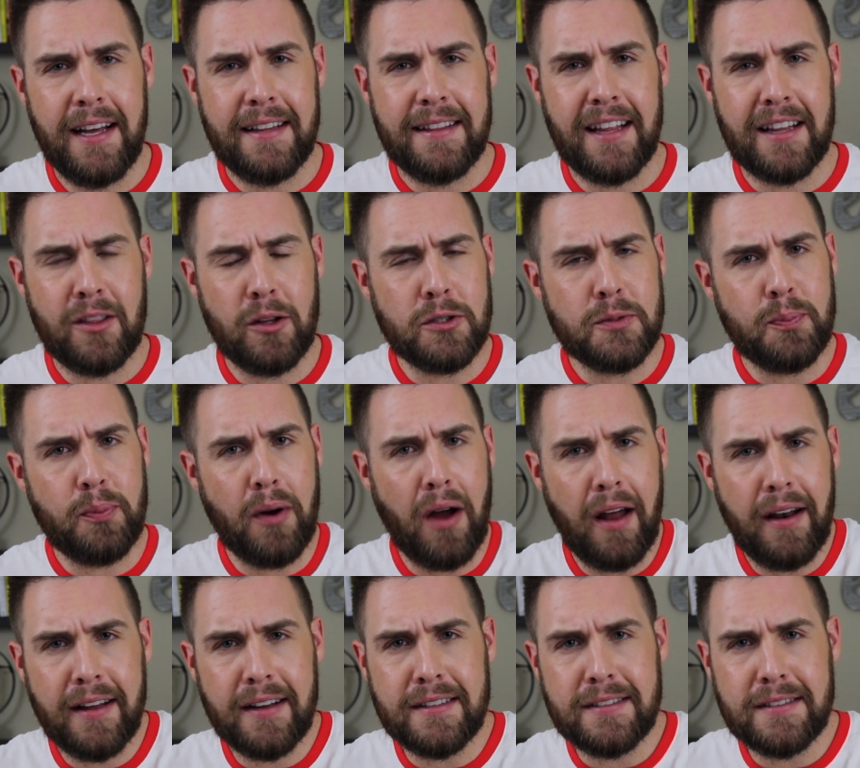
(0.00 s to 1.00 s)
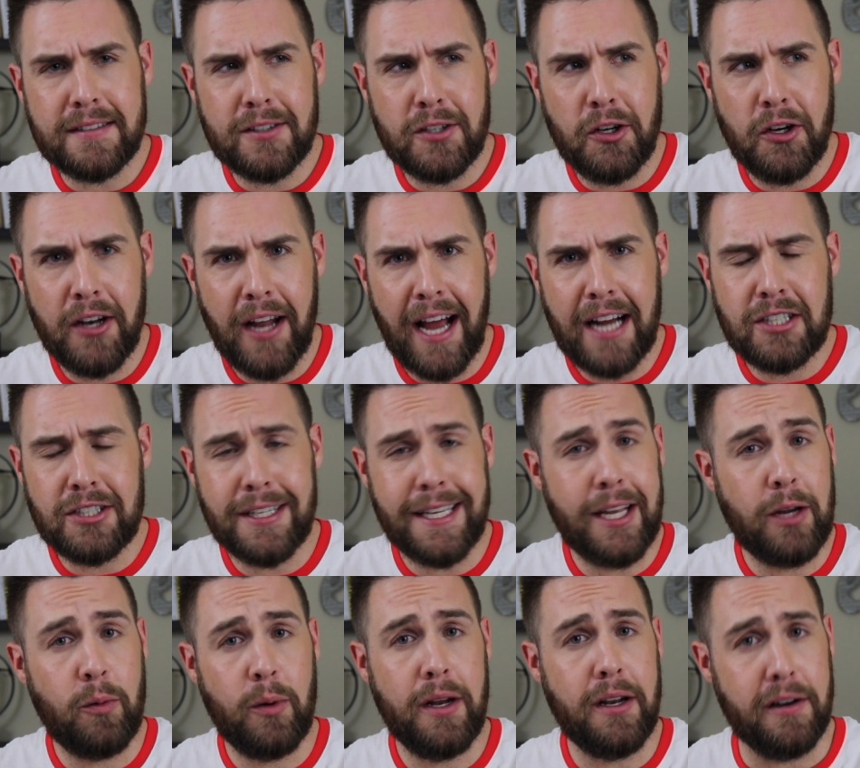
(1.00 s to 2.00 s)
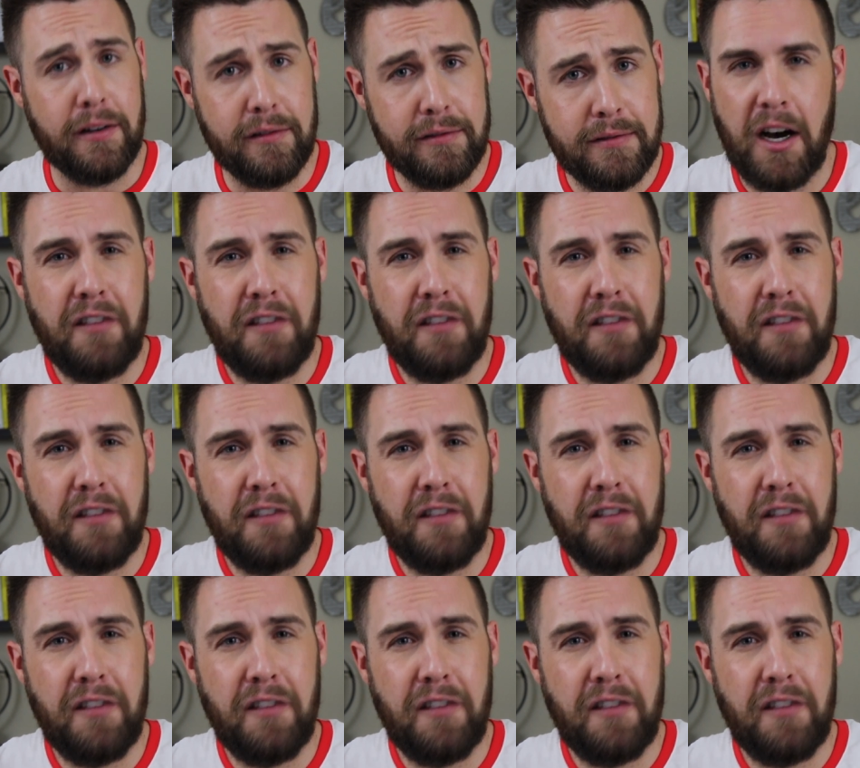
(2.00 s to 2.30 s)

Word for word: that those products could actually get rid of.